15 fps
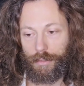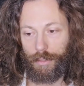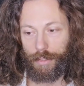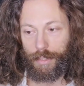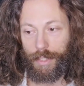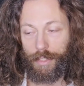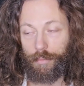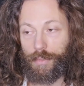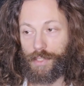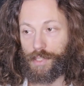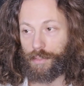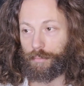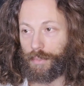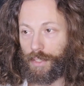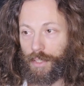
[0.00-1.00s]

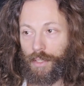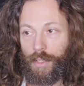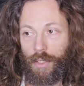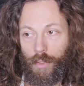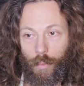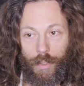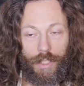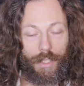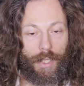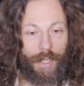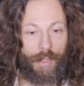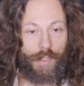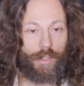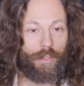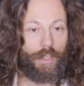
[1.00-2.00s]
Academism really
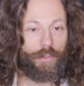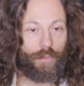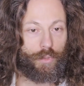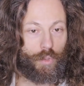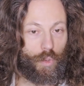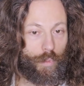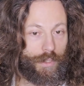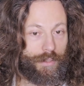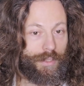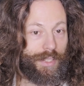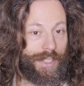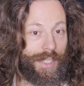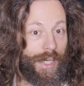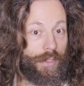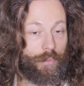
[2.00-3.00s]
has a lot to do with the
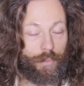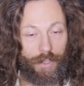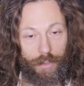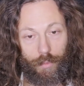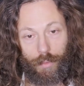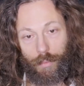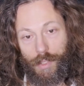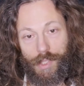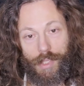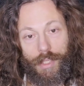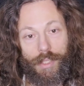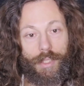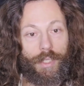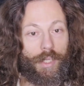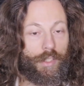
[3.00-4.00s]
academy. When we say
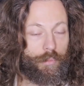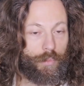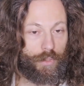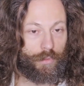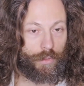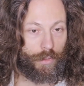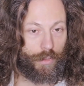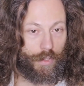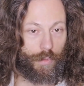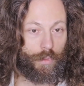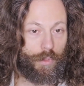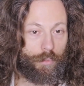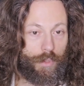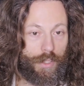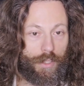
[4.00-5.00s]
academy, of course,
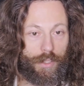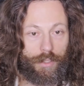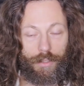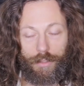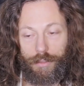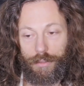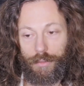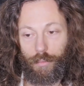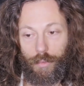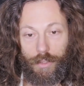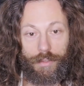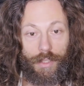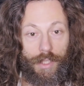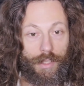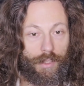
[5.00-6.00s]
we're
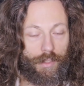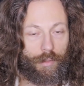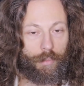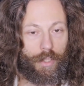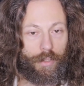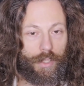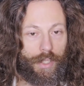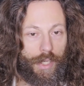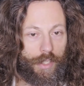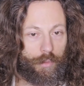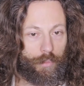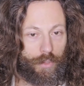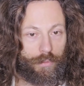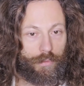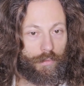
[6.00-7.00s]
thinking about
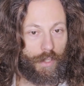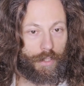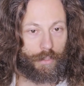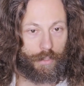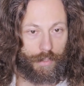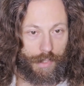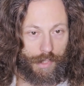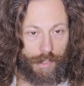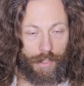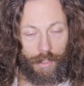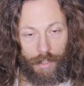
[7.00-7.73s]
Academy of Fine Arts.